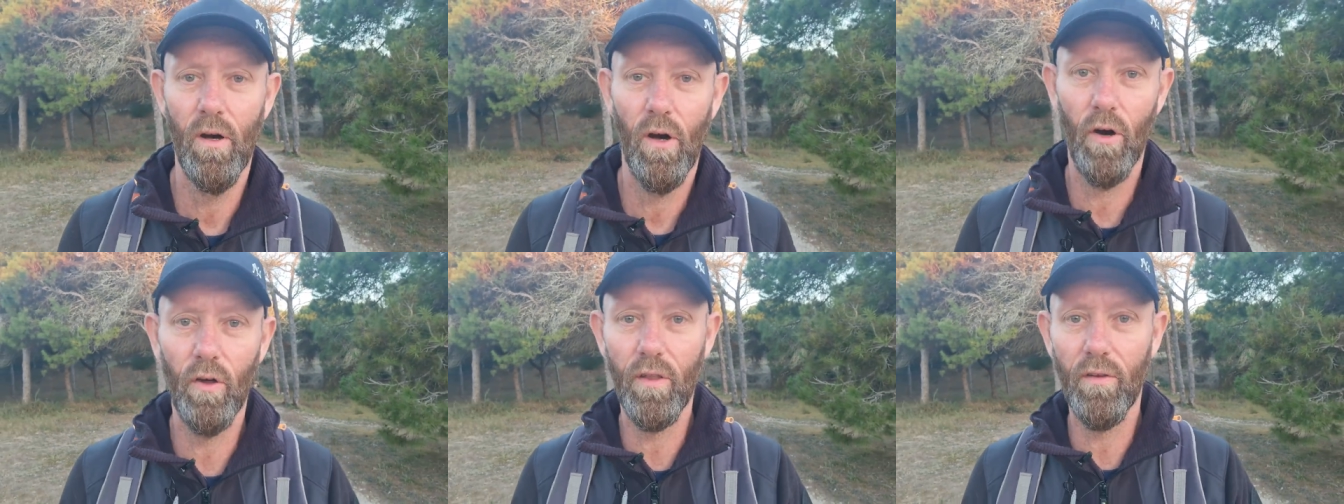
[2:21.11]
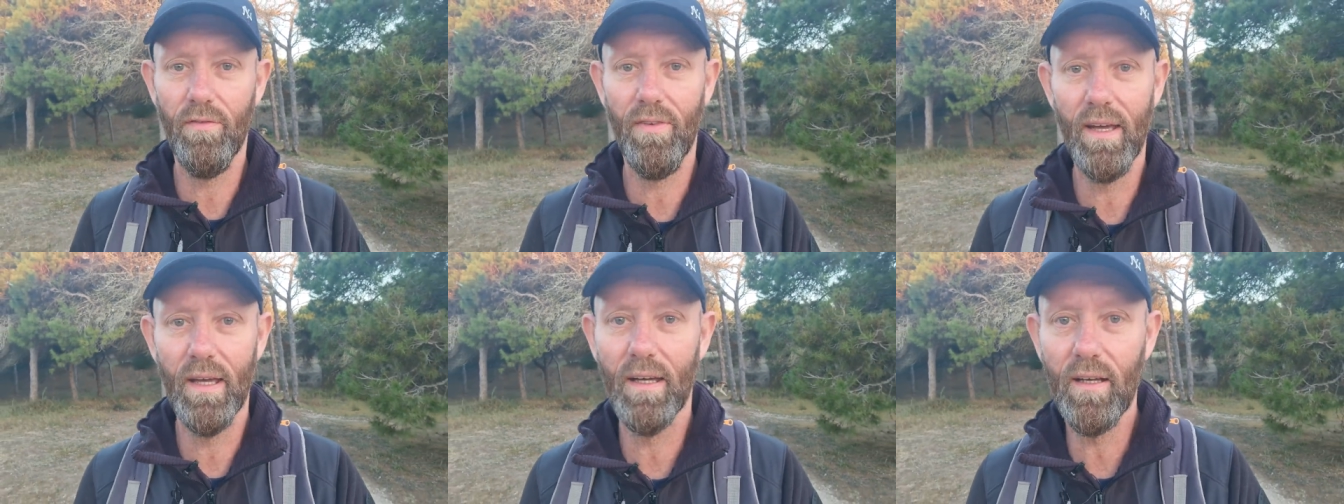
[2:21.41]
other
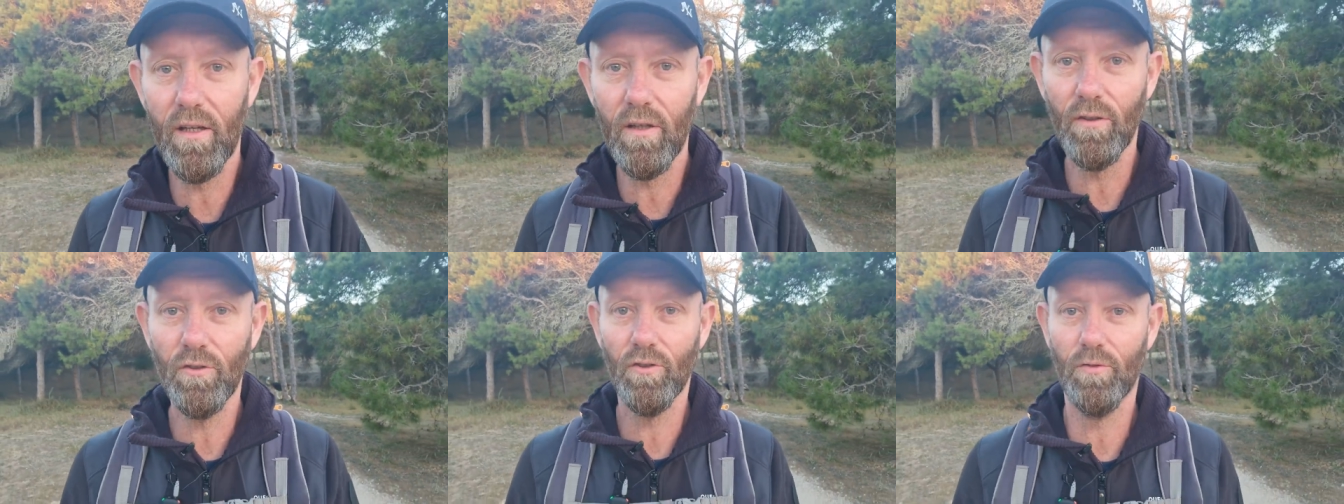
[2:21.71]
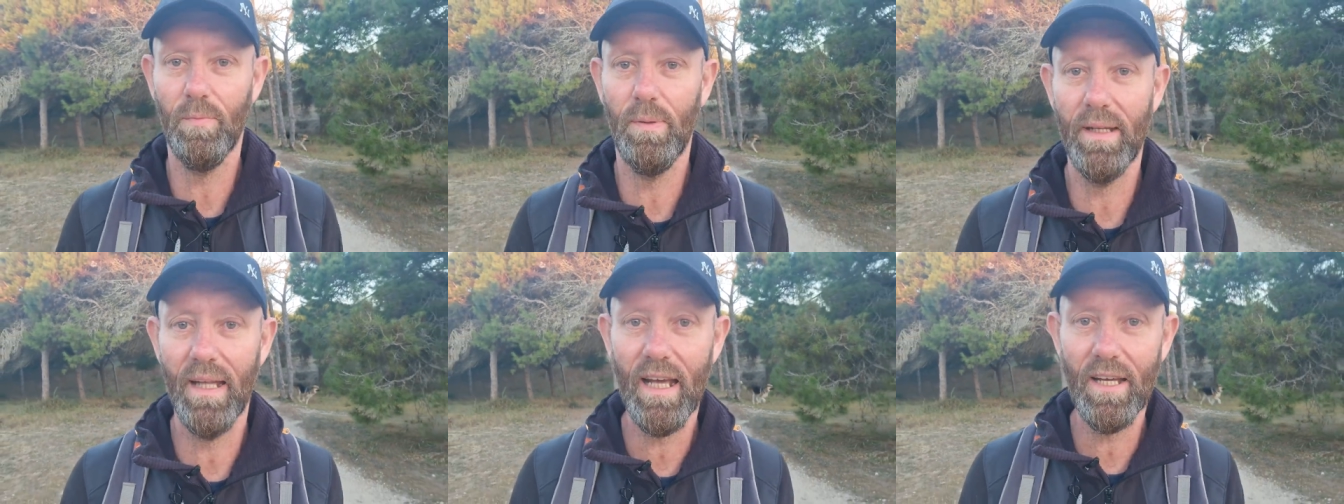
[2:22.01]
vehicles,
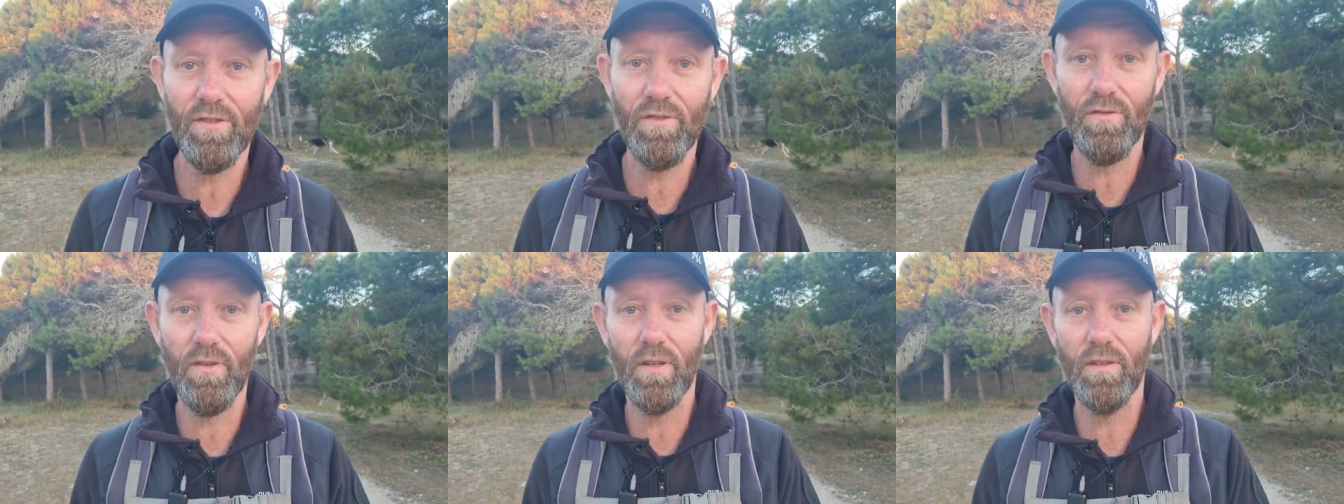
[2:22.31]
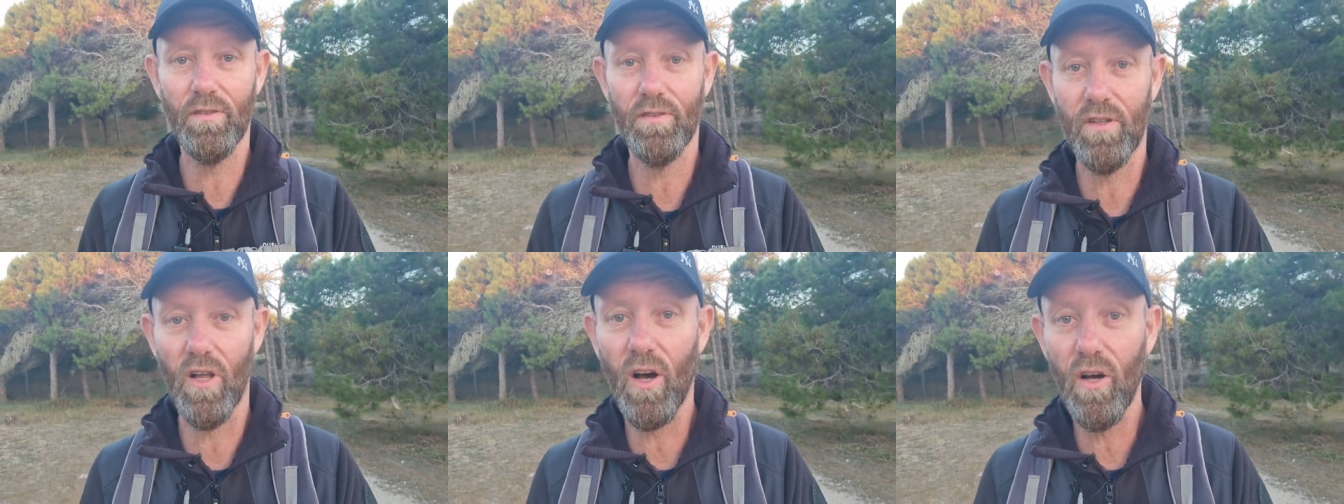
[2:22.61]

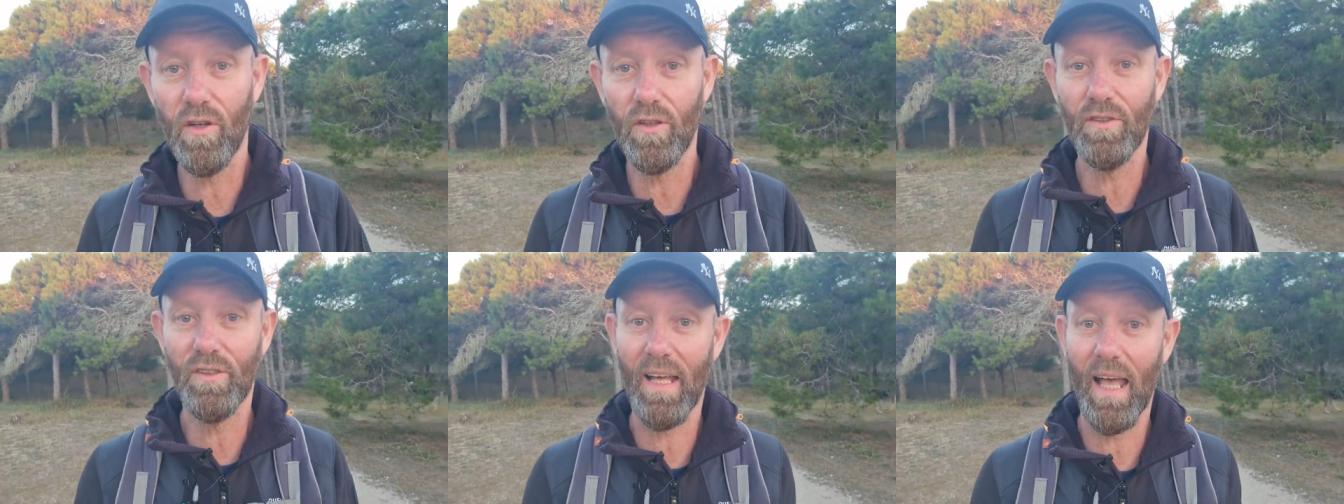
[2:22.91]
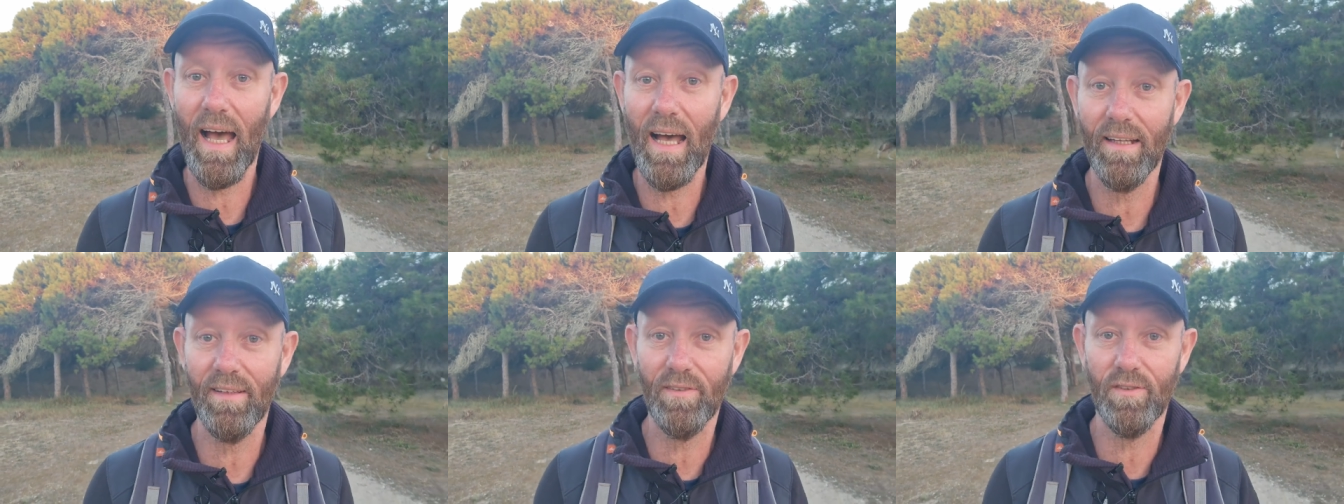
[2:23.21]
pedestrians, dogs,
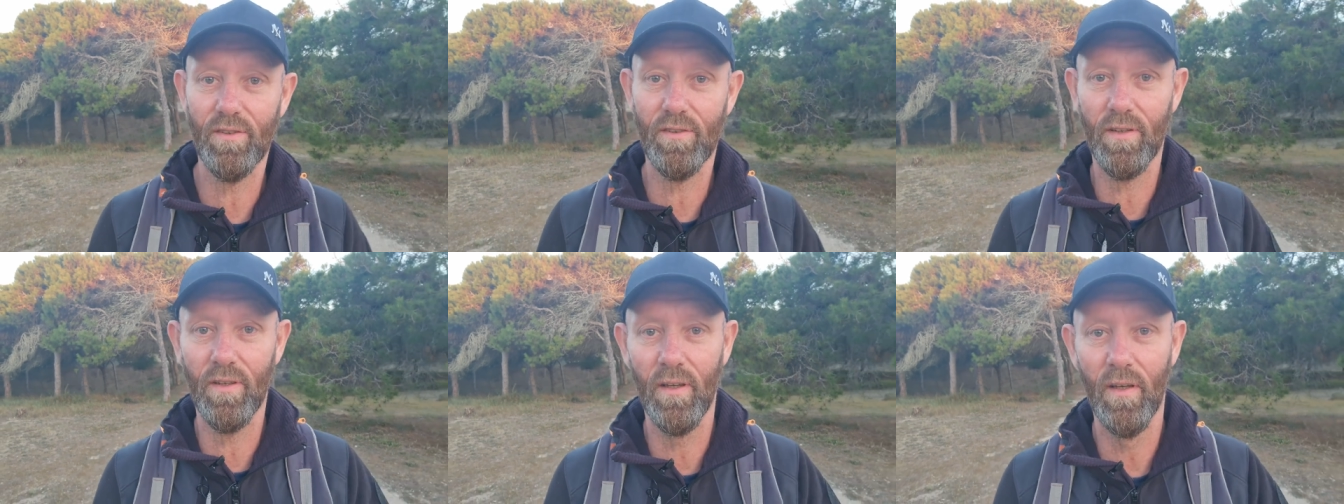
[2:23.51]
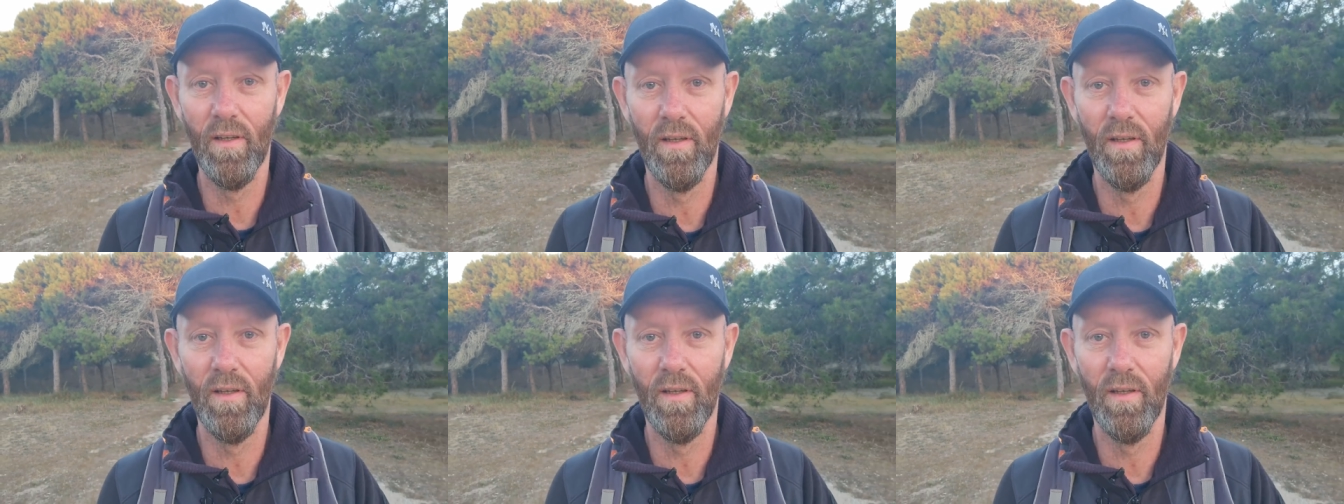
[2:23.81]
cats